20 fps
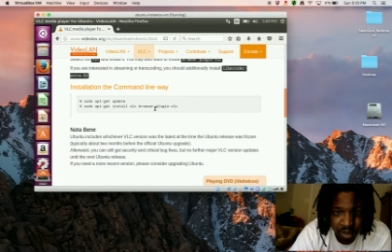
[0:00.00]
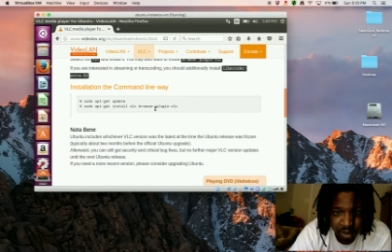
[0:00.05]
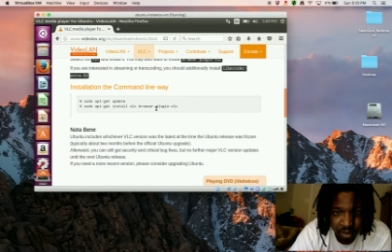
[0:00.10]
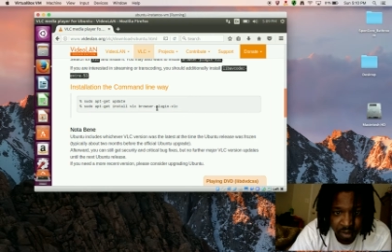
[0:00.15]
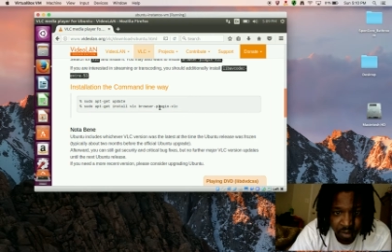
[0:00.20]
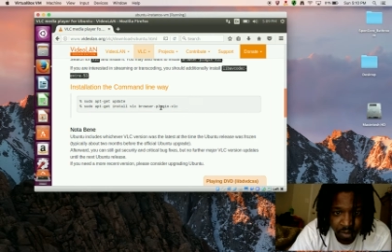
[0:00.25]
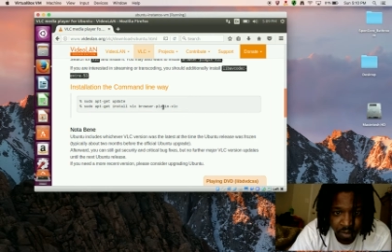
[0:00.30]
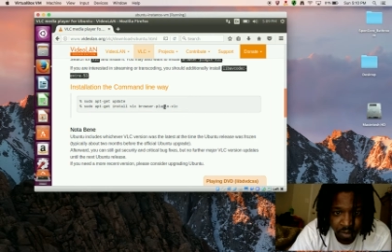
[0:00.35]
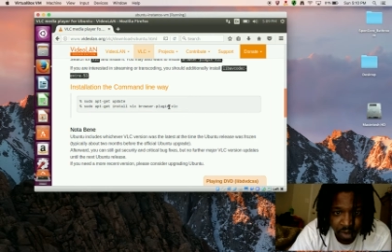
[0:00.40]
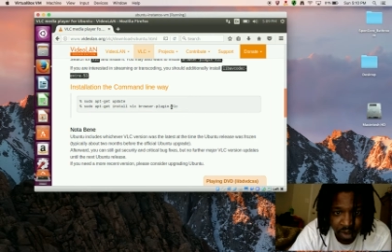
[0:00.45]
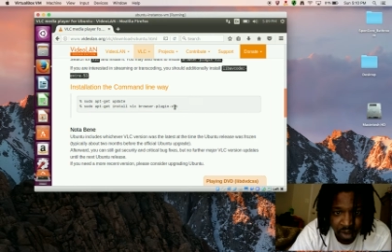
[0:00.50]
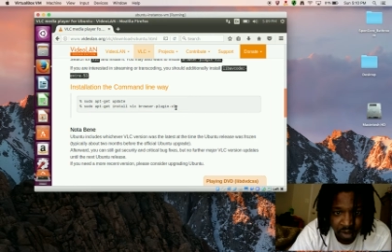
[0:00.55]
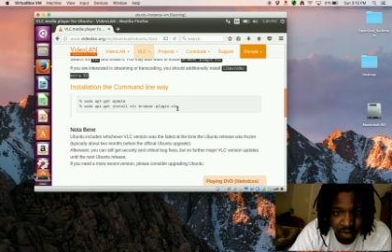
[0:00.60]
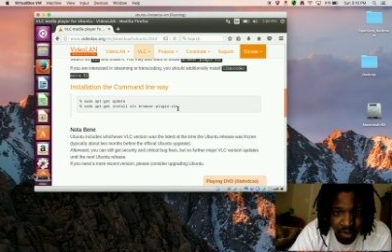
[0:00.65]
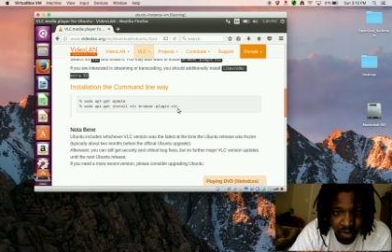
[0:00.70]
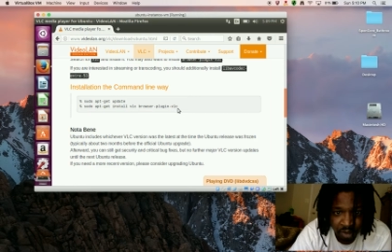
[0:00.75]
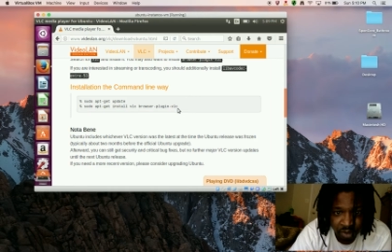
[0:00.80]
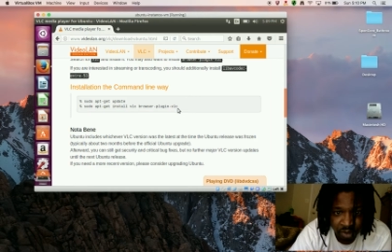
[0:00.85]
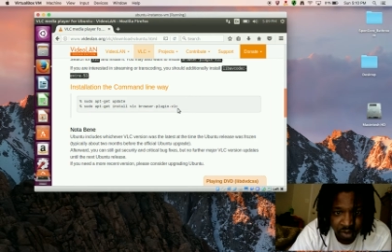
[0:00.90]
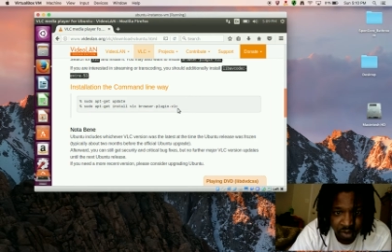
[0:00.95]

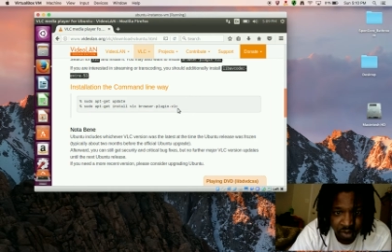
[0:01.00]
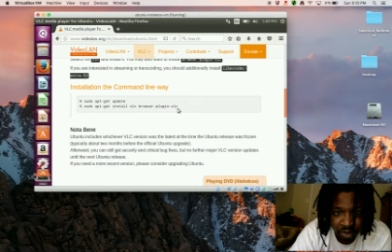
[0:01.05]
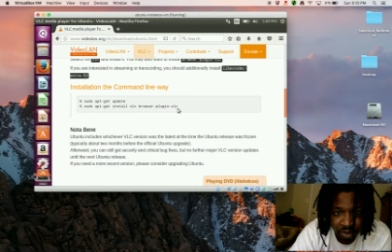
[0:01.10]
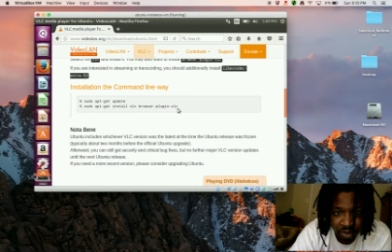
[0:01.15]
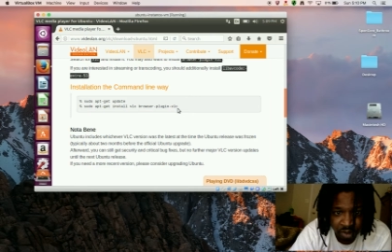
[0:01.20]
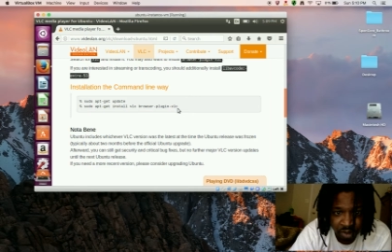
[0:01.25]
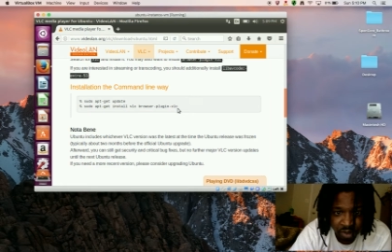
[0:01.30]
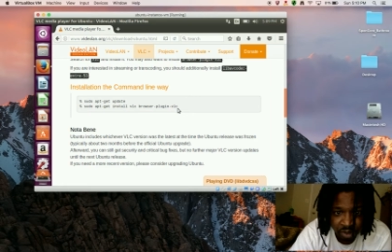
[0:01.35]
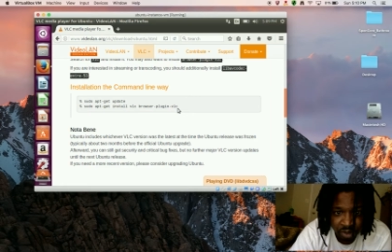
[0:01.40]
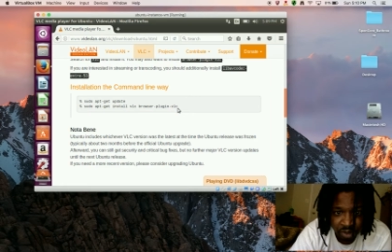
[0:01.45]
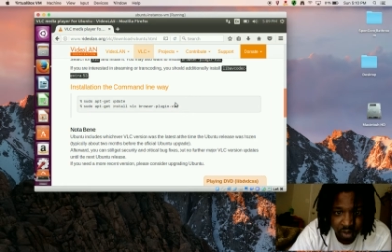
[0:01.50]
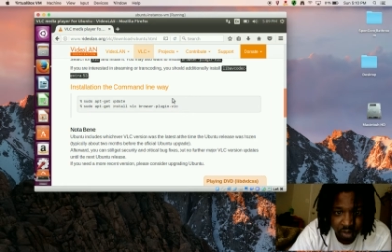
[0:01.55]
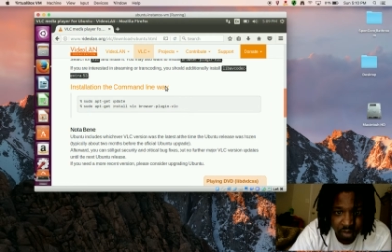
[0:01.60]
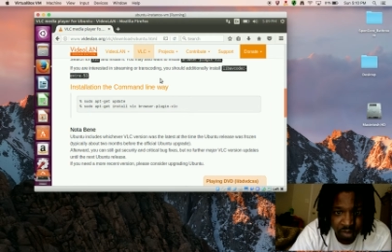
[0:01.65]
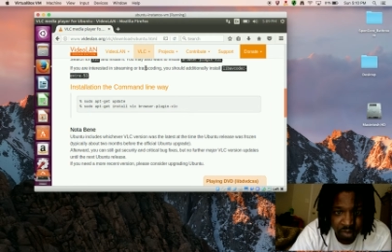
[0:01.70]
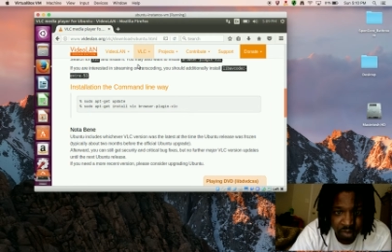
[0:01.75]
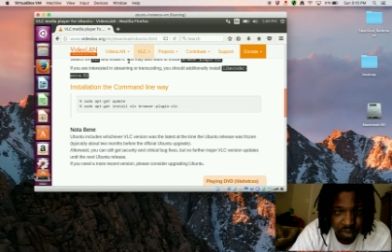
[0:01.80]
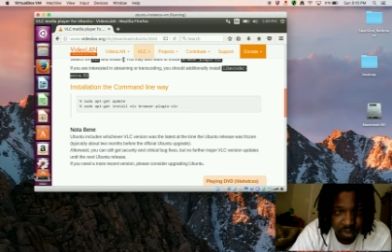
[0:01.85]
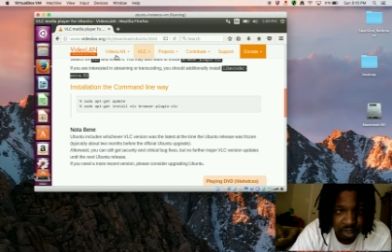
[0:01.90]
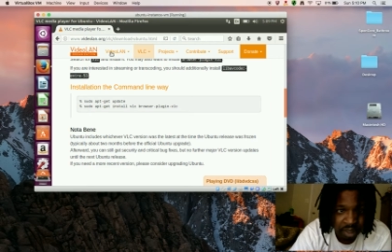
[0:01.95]
browser
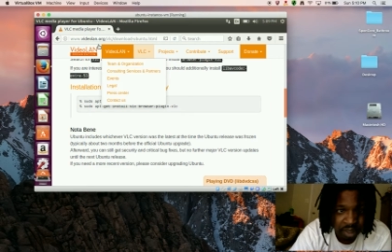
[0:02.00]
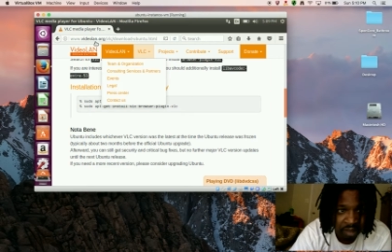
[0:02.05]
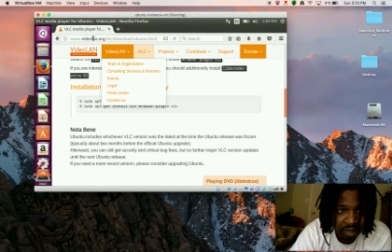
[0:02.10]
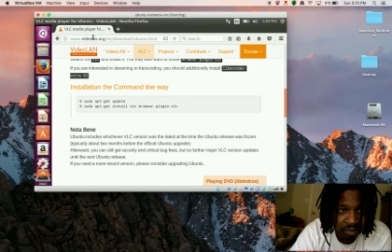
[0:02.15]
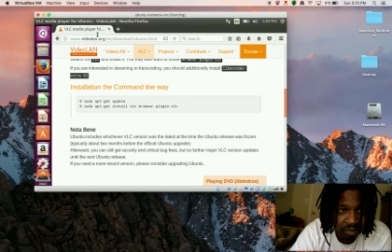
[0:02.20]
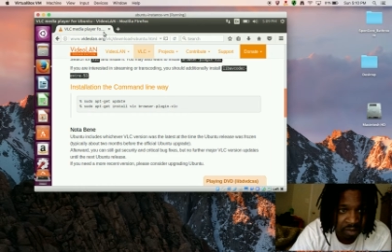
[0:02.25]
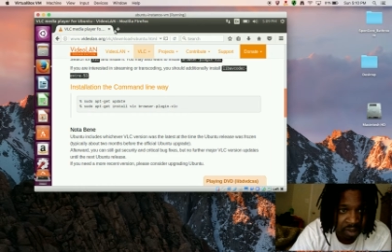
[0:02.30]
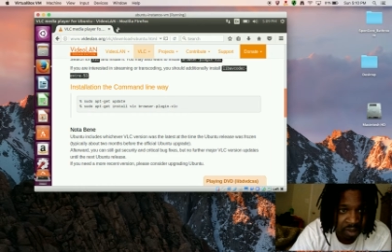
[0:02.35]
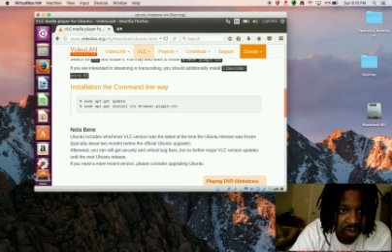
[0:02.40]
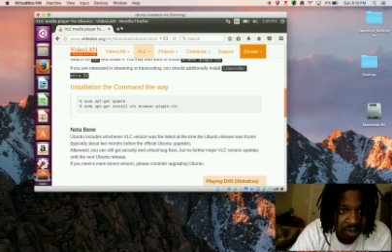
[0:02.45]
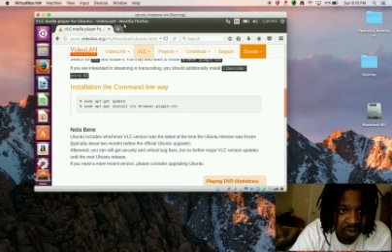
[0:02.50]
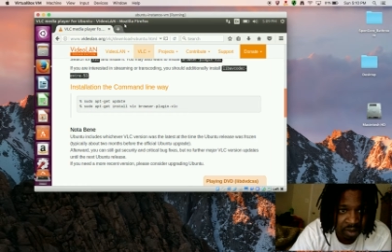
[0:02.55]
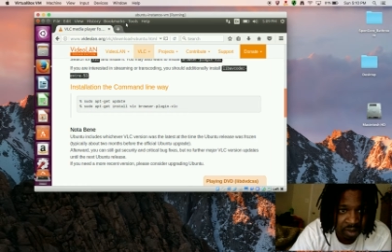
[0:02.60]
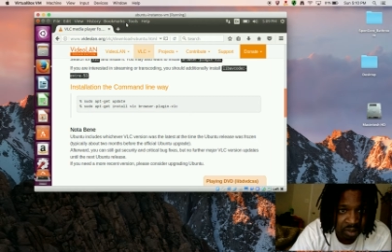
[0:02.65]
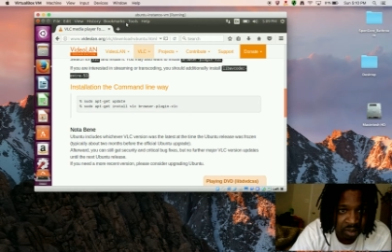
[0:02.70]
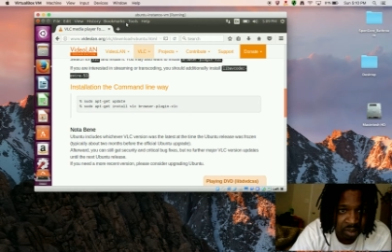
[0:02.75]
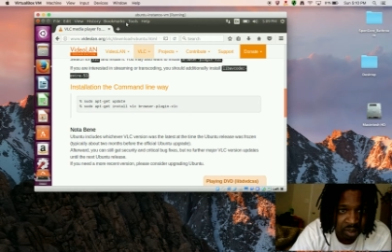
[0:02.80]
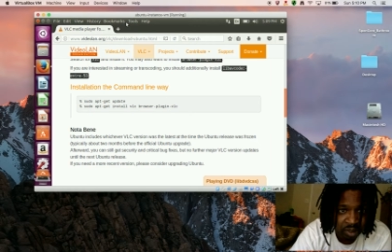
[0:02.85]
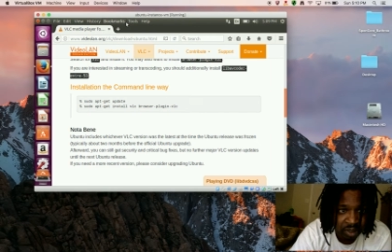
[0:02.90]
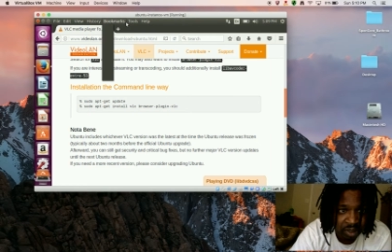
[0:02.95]
plugin
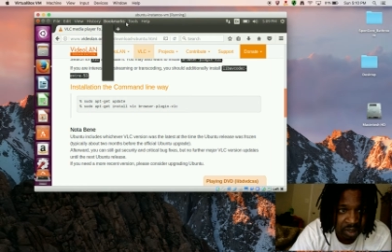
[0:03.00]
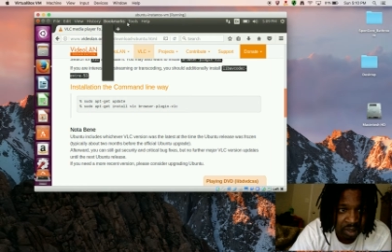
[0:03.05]
VLC.